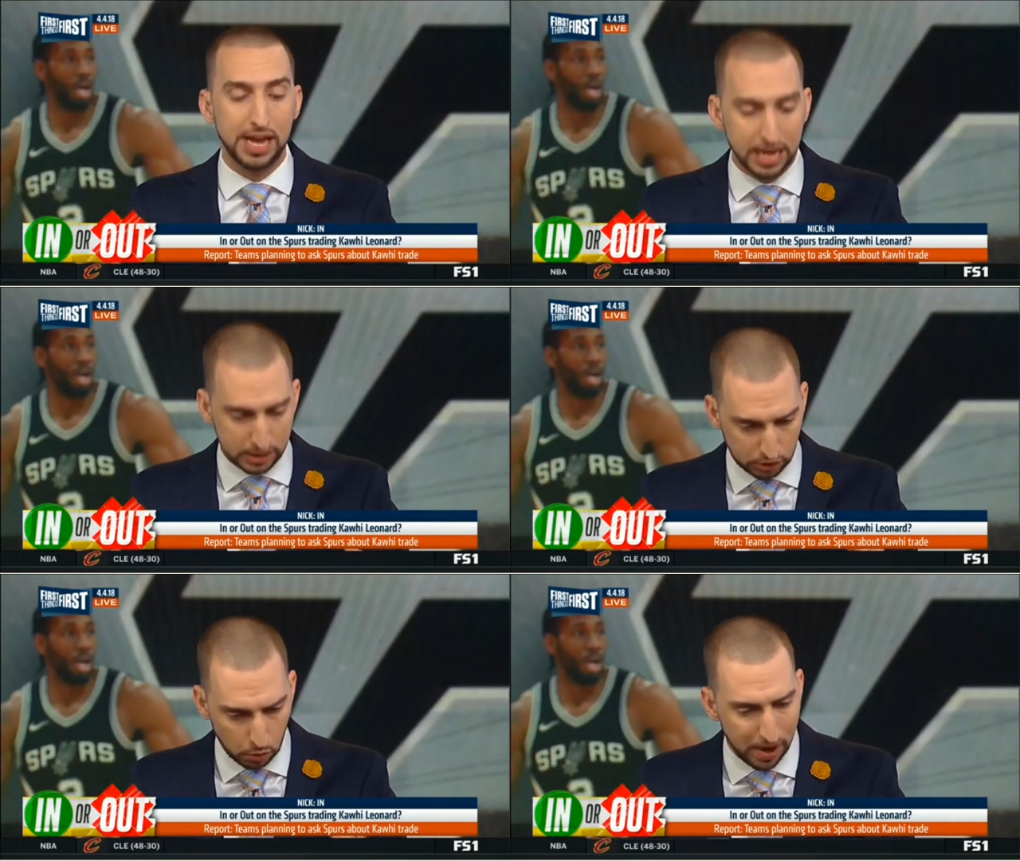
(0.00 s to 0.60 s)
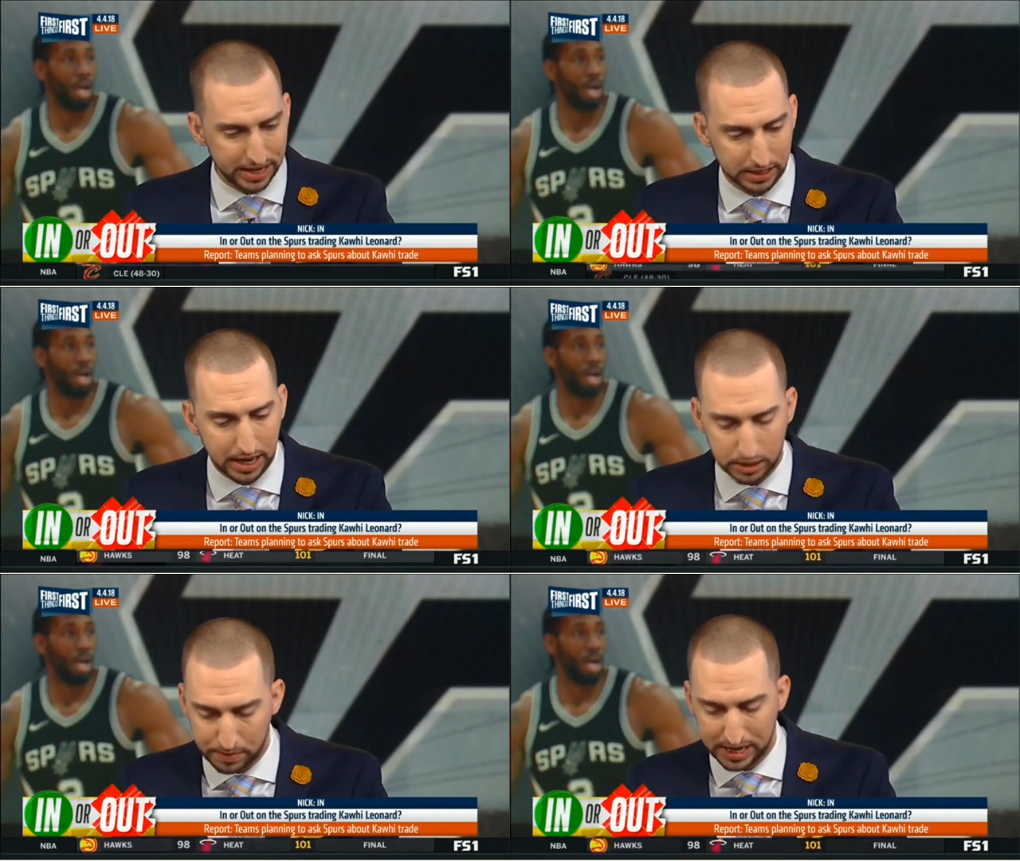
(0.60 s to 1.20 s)
Speaker 1: thing is the way it's
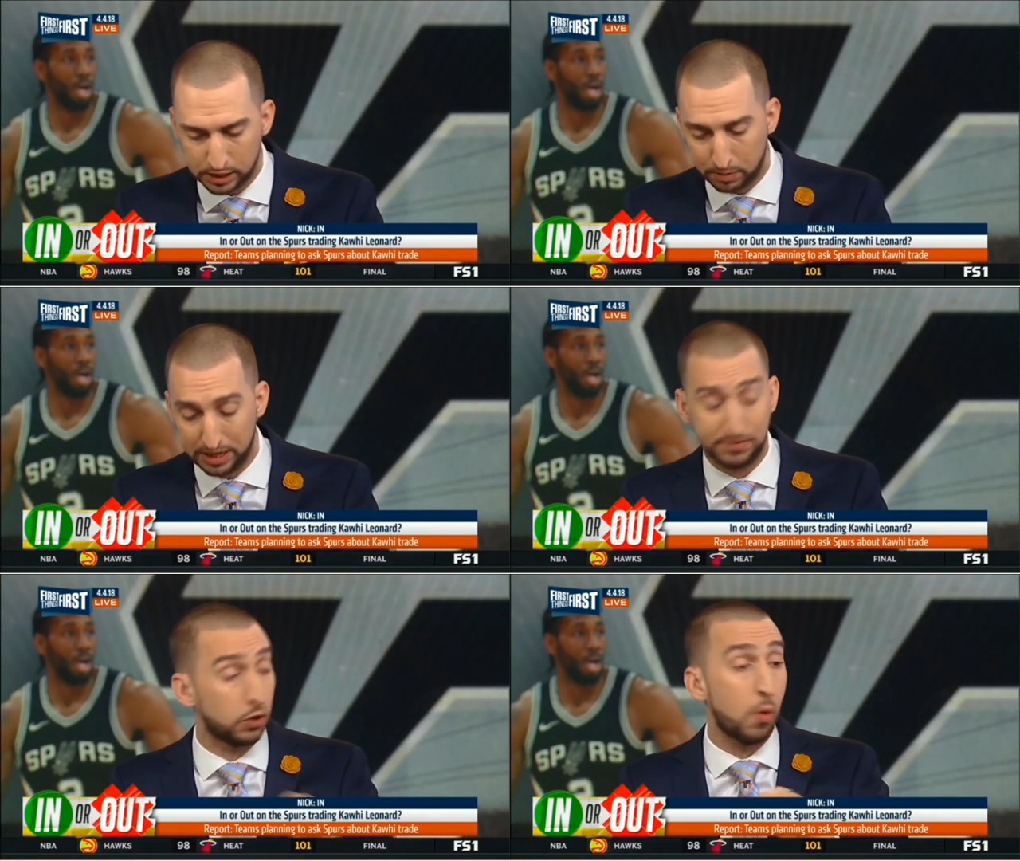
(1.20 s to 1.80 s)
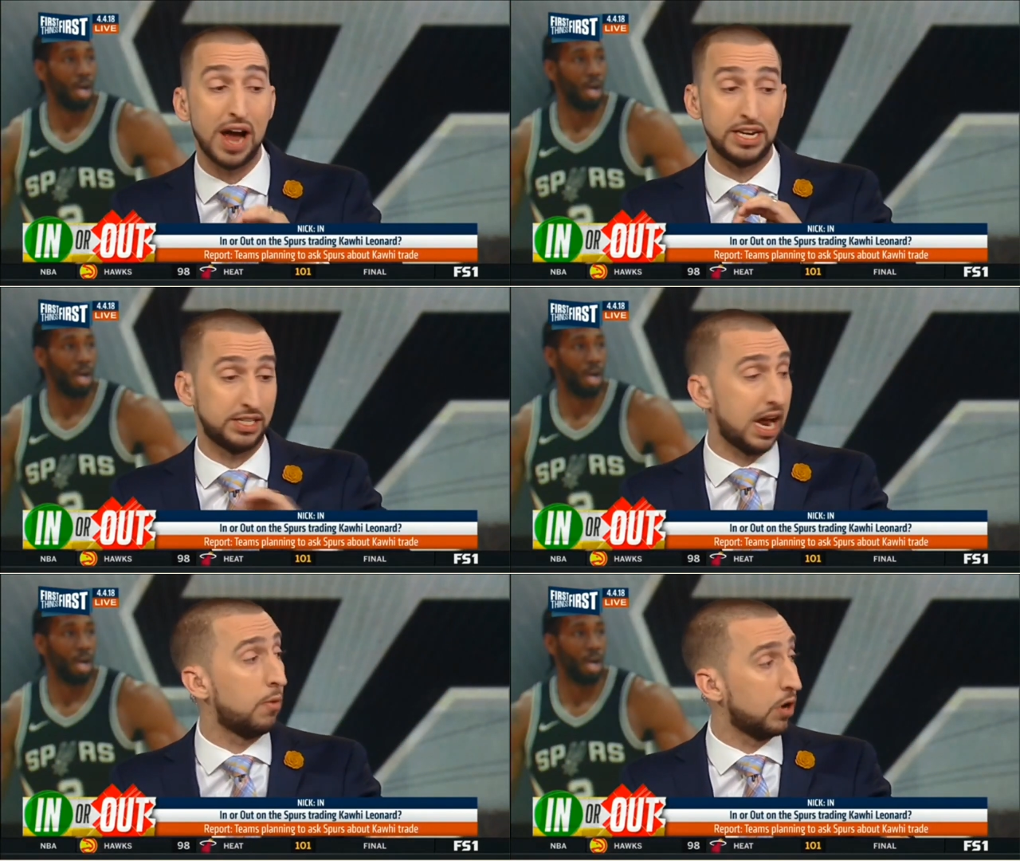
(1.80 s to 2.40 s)
led to me is believe that Kawhi
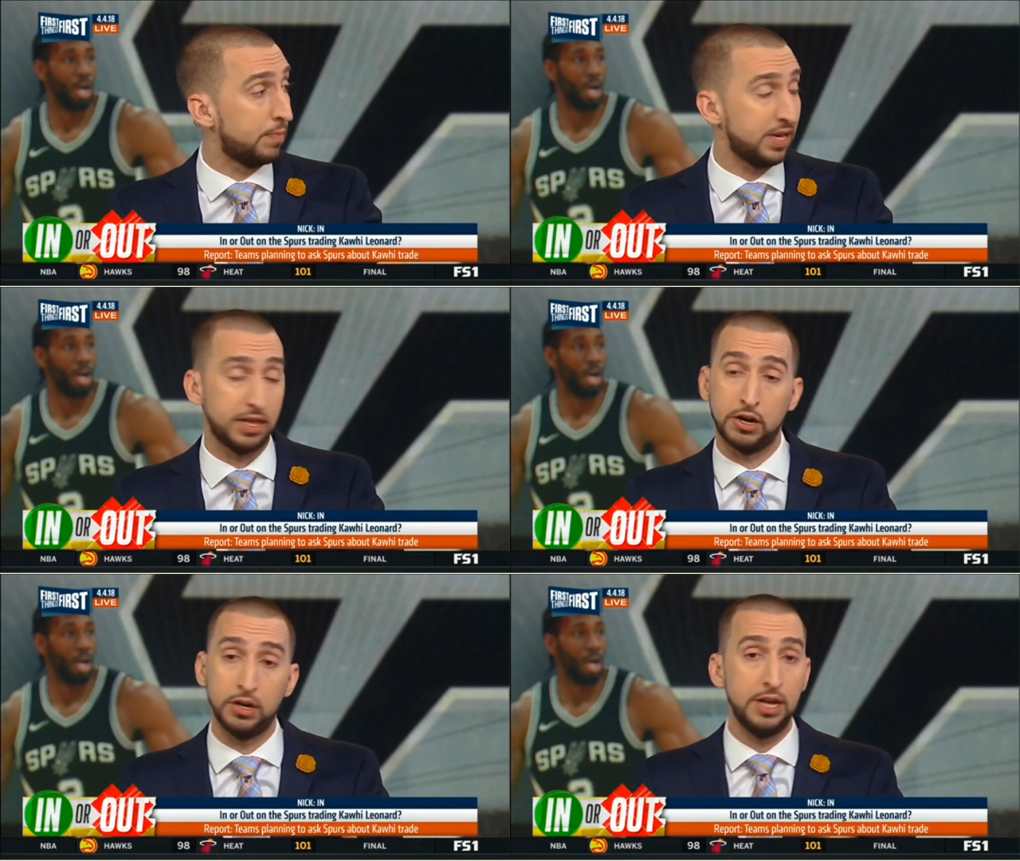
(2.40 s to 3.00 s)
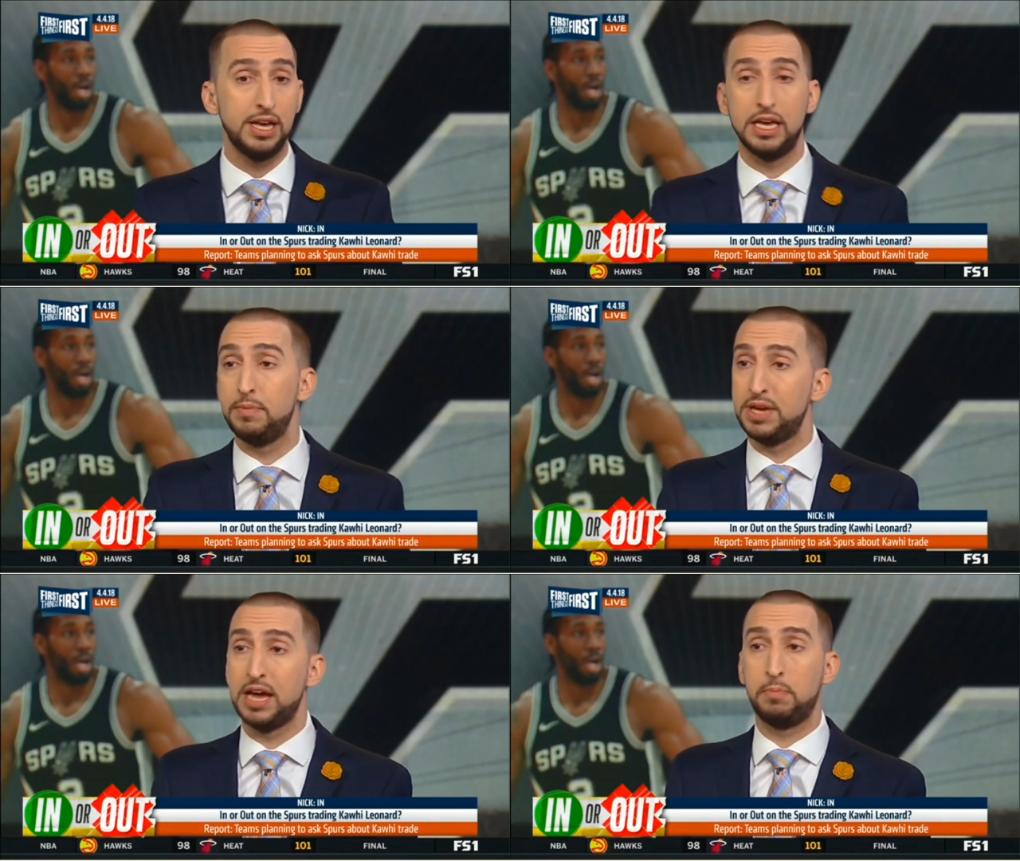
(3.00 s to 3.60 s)
does not want to be there.
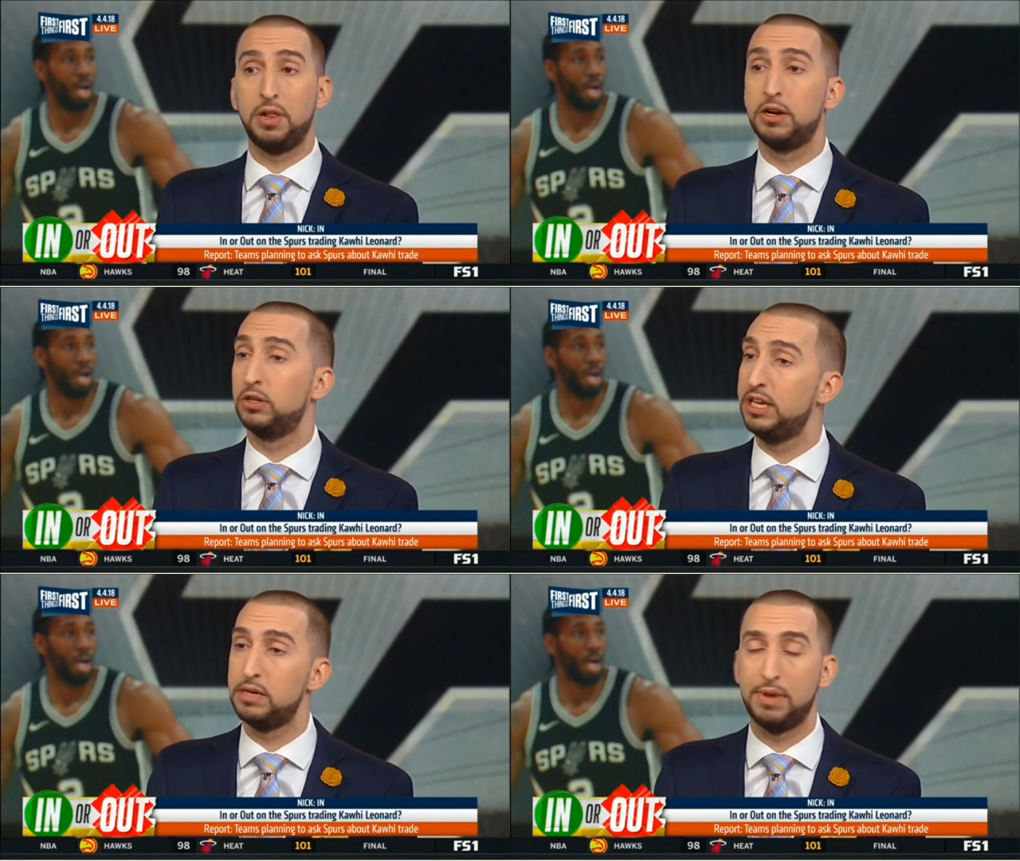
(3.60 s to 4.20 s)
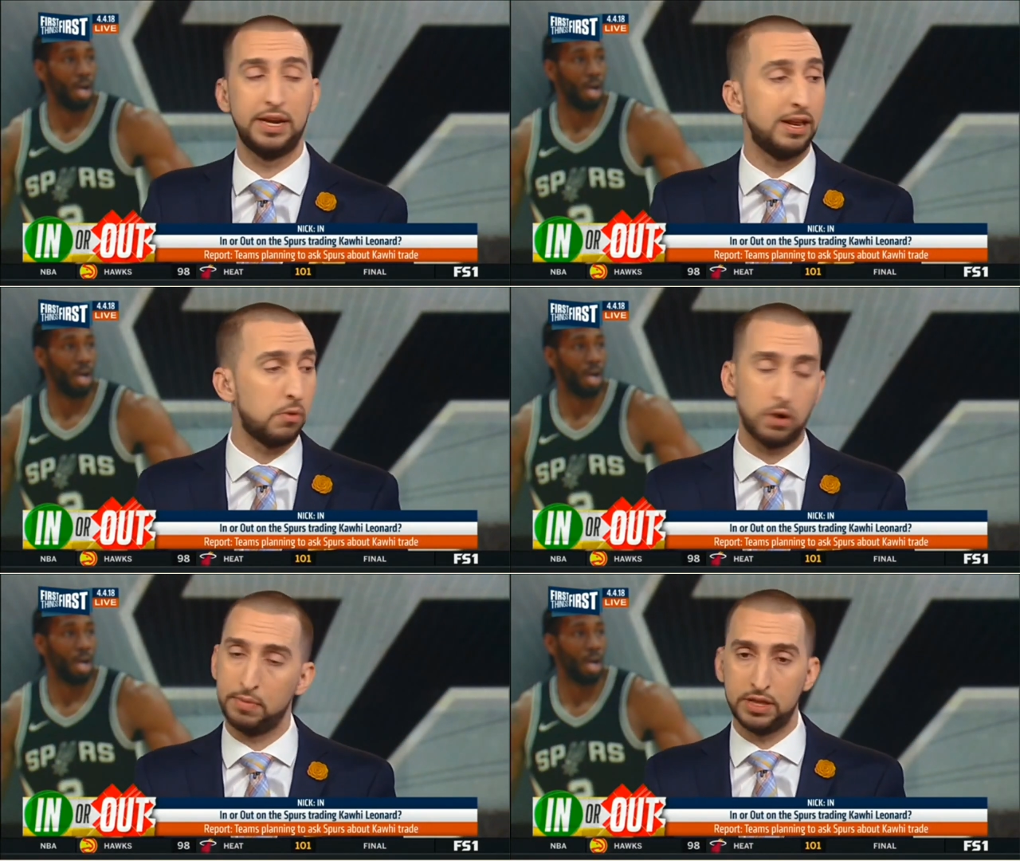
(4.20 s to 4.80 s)
NBA player league, man, he
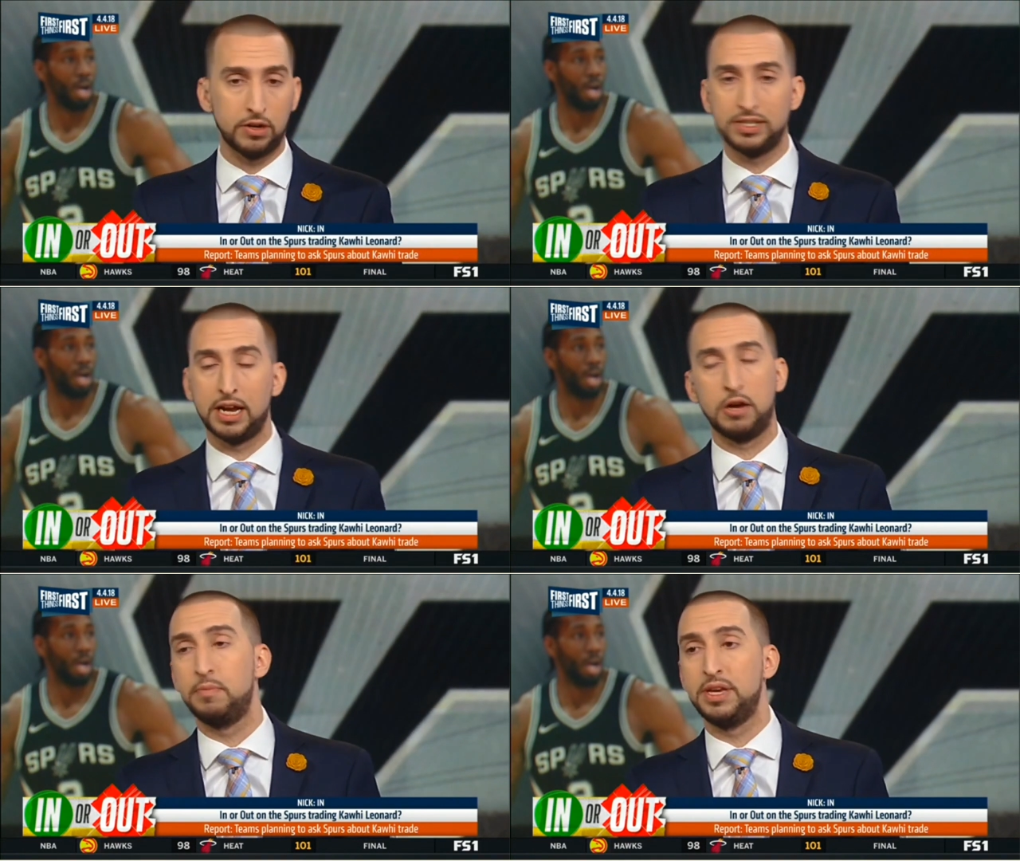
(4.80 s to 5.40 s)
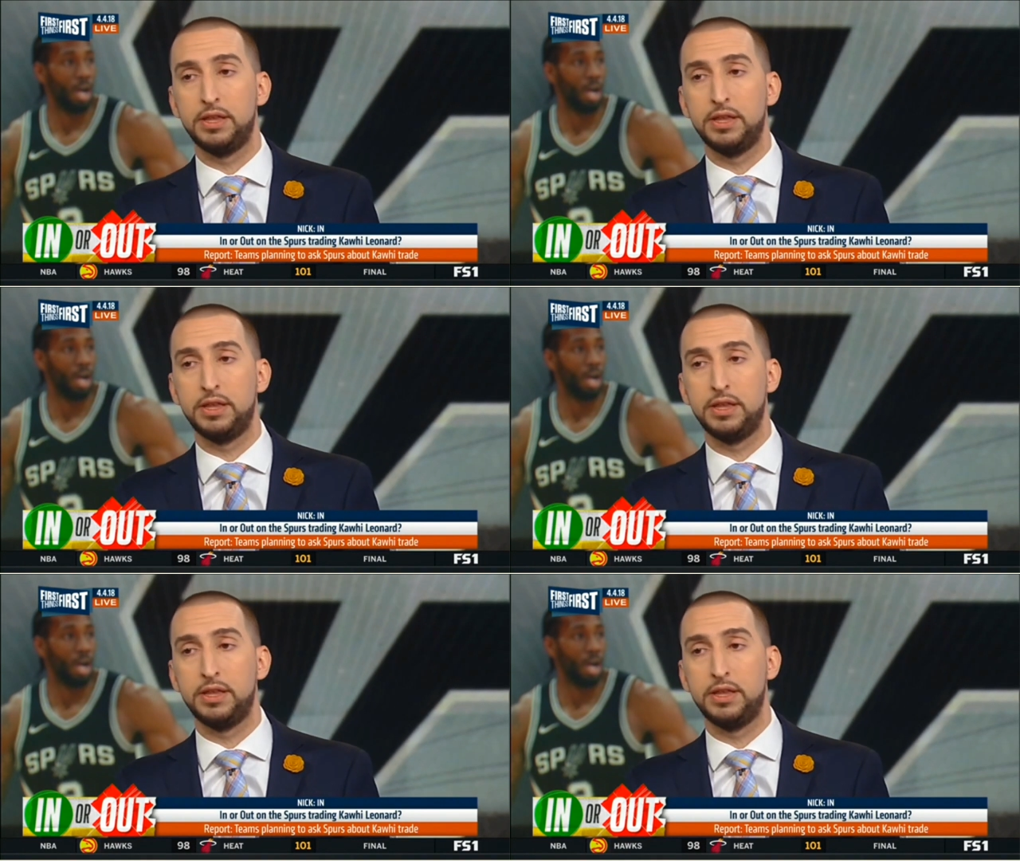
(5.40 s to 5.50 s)
don't want to be there. He's not going